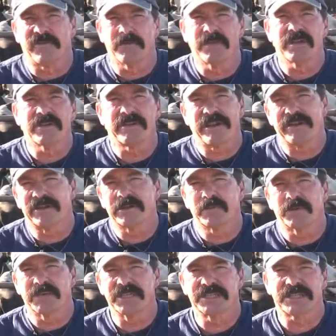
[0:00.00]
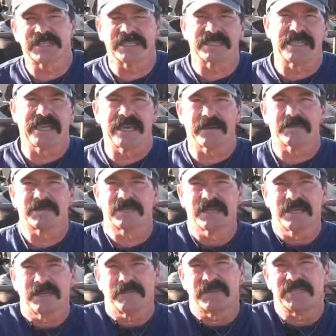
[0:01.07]
of familiarity breeds contempt,
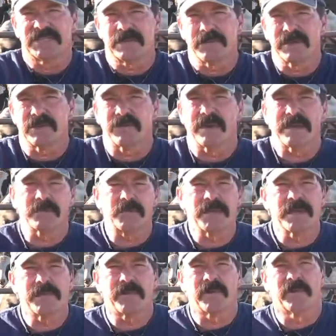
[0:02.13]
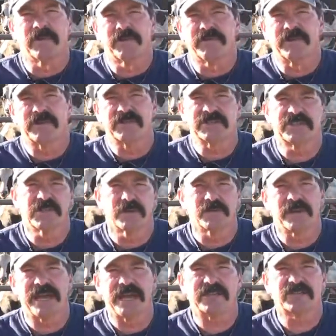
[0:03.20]
because they've been around people. There is no
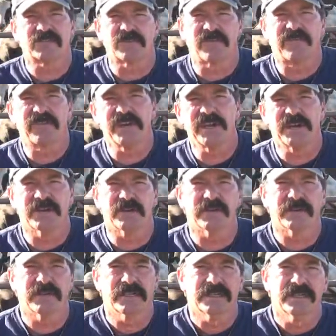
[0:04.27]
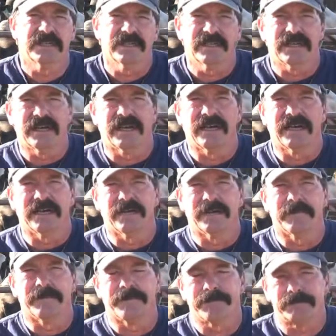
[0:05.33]
natural fear
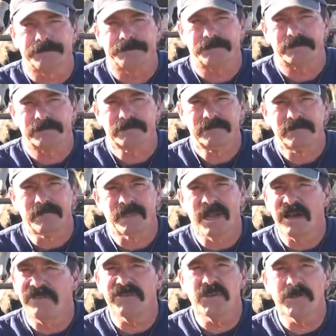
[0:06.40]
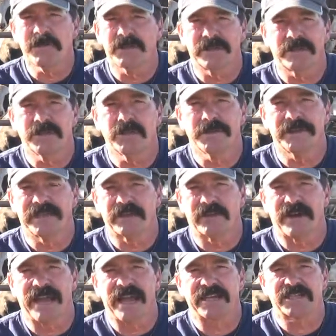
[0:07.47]
of human
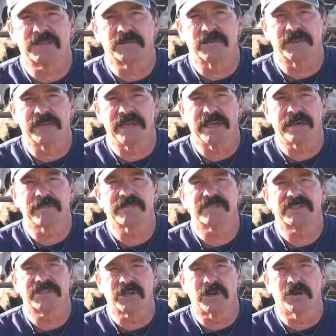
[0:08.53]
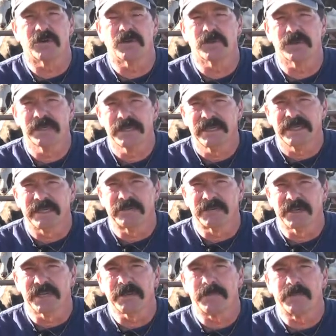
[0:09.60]
interaction with them, so it
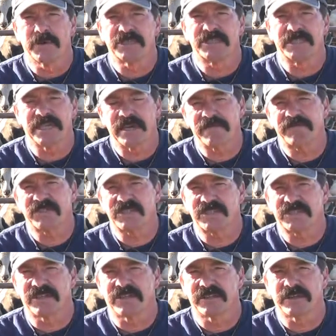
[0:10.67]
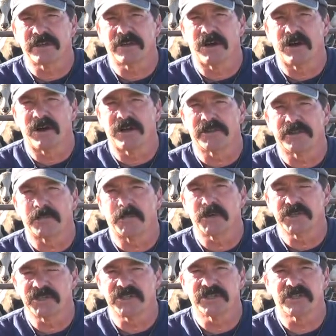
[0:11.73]
really puts the emphasis on the
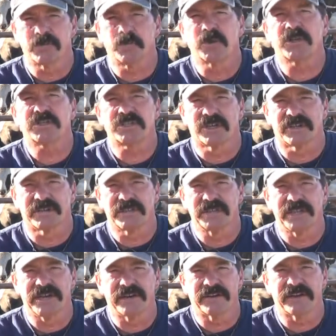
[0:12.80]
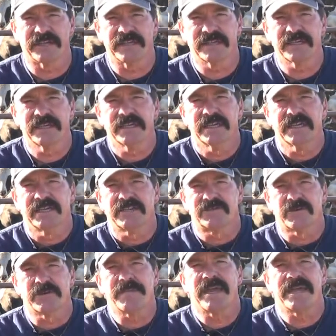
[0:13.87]
person that works on the dairy
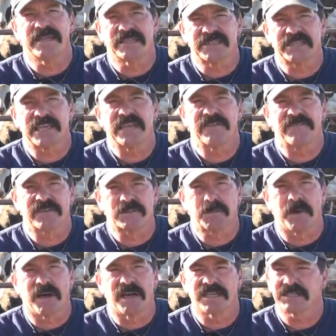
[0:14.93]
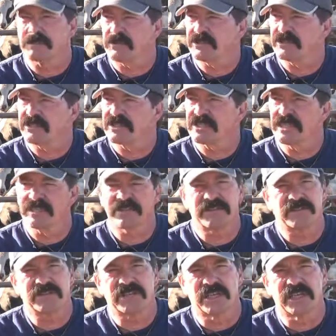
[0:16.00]
to remain as safe as possible. You can see that
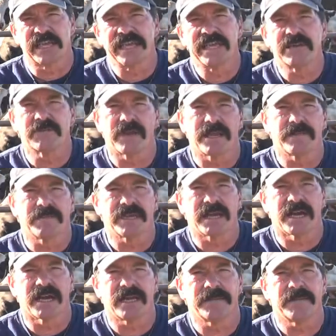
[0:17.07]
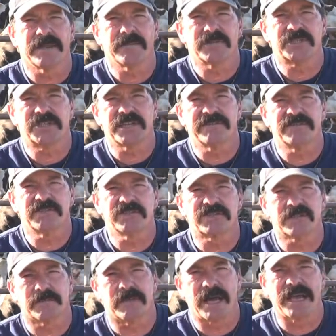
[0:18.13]
there's a lane right behind me which gives you
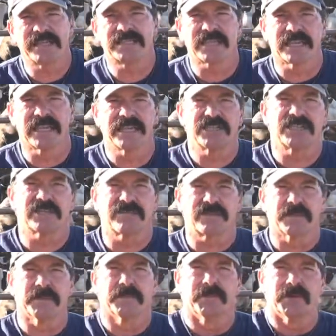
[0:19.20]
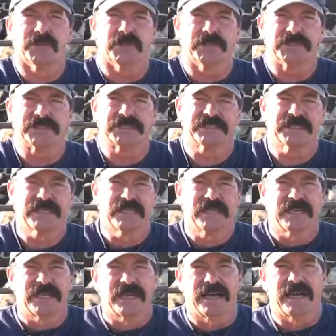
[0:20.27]
some isolation from the bulls,
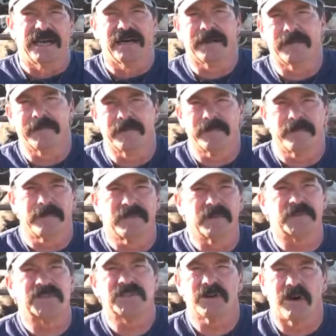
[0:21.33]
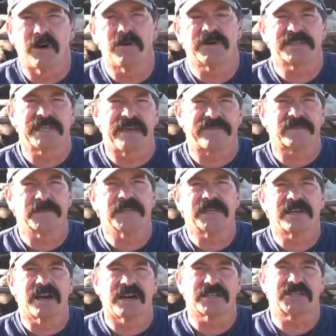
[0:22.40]
but you always have to be
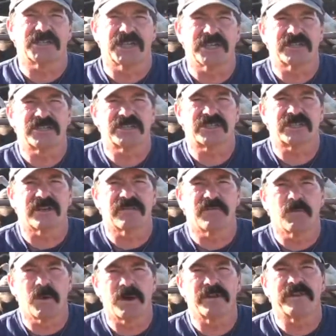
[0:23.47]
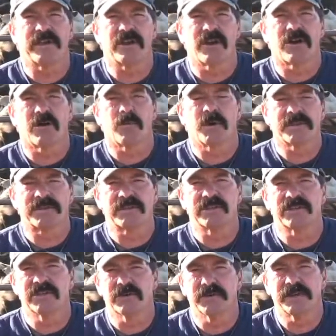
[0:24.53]
conscientious of where they are, what they're
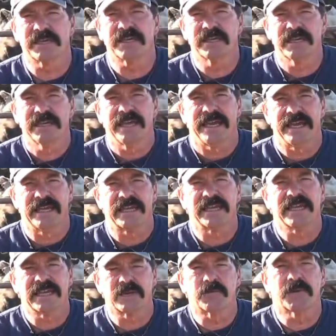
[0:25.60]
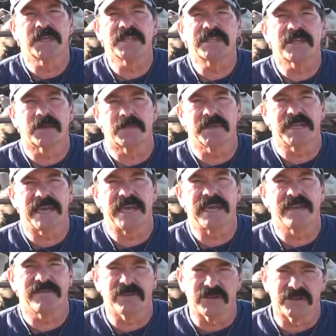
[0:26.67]
doing, and again, read their
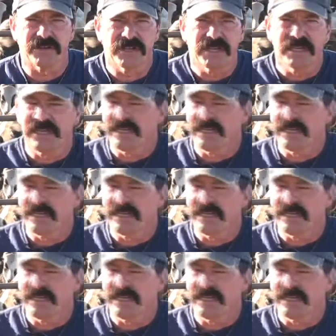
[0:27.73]
behavior.